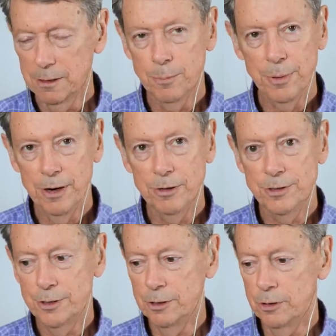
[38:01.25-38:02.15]

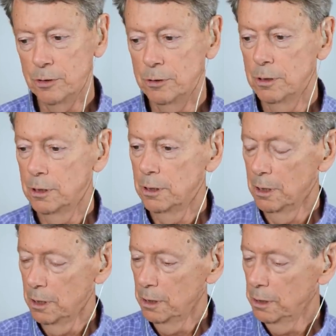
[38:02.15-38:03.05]
compared to
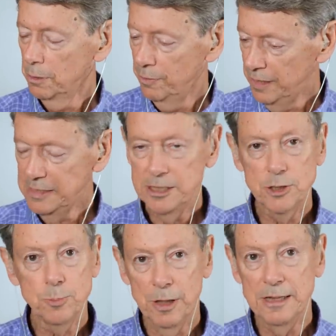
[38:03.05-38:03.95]
this
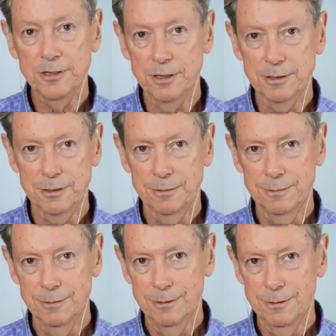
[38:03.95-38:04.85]
is pleasant
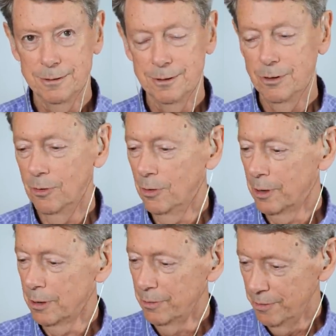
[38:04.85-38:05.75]

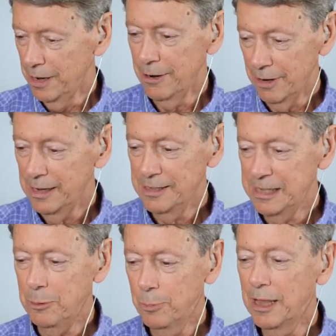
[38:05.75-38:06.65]
or there is
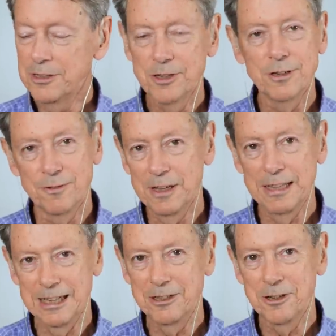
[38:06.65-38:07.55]
a pleasant
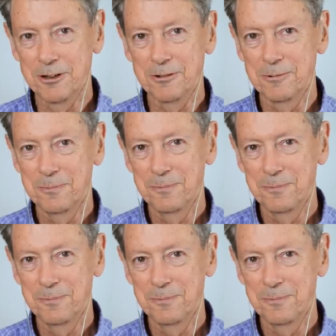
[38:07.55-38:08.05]
feeling tone.